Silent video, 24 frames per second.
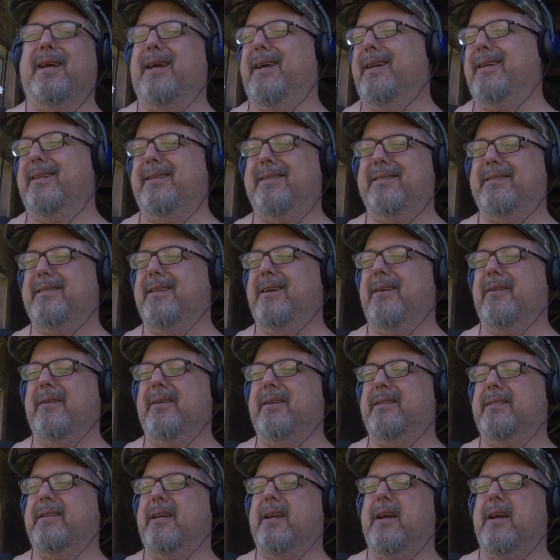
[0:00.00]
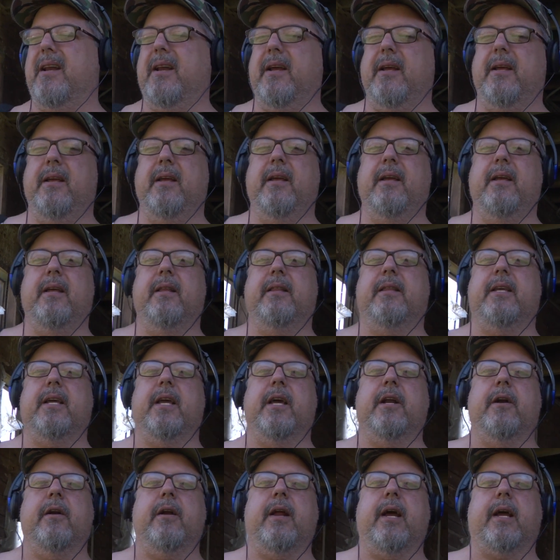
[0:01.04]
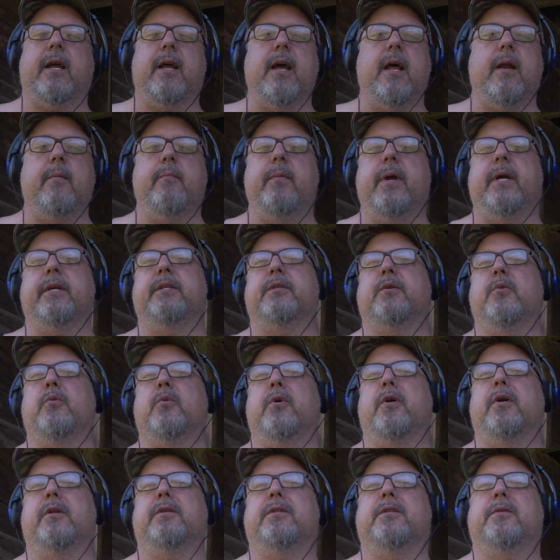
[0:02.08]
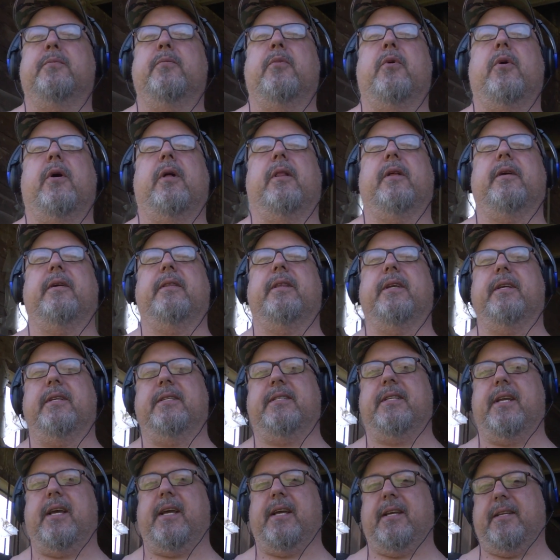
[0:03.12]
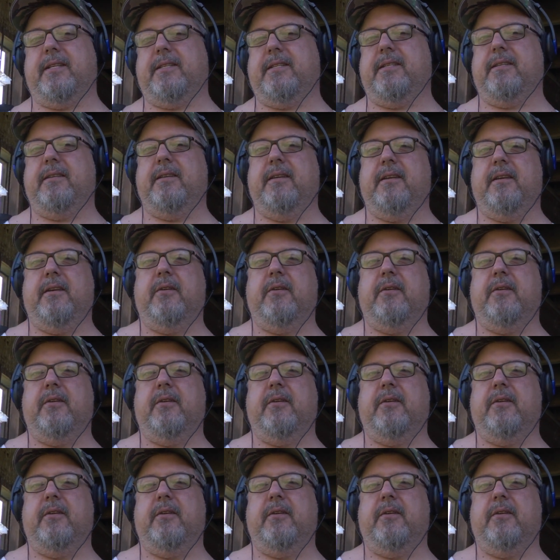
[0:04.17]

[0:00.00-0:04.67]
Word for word: and so it's kind of the internet kind of makes the world smaller these days.